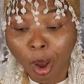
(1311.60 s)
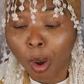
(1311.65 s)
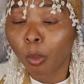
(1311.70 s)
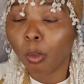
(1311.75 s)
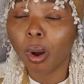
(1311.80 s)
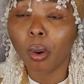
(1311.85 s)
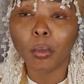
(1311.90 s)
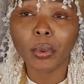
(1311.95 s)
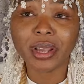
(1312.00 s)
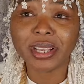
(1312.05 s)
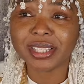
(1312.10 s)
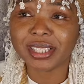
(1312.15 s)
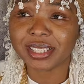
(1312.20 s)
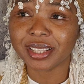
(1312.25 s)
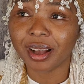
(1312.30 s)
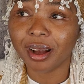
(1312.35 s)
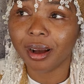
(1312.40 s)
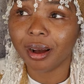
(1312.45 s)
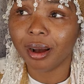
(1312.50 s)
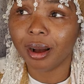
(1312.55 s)
When we
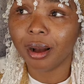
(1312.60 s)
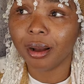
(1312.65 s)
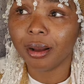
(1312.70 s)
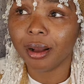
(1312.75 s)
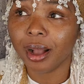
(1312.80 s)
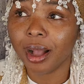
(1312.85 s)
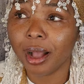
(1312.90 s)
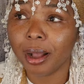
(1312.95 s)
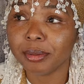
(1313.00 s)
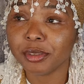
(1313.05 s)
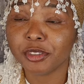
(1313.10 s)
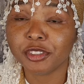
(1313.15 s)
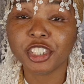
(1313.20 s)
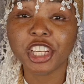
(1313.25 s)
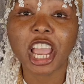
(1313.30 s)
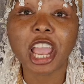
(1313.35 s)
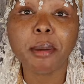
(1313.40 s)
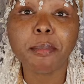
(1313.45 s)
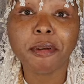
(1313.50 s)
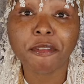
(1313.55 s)
saw uh,
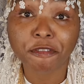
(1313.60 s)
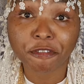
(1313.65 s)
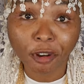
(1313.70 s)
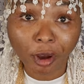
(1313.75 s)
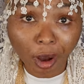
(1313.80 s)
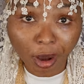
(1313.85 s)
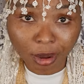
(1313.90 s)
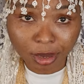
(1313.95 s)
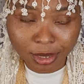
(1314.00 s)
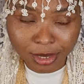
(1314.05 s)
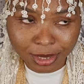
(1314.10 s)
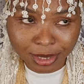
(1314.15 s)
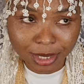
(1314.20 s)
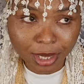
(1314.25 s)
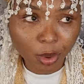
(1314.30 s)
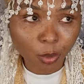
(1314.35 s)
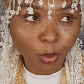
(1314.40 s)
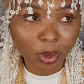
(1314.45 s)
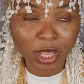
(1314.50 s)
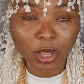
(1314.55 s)
Jamie Foxx
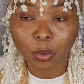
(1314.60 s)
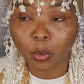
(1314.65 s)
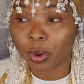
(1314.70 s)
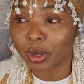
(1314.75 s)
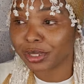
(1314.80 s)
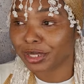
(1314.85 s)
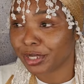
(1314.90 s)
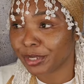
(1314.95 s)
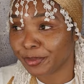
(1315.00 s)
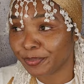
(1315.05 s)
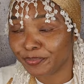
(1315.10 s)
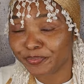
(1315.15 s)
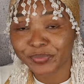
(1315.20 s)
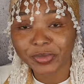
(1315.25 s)
when he was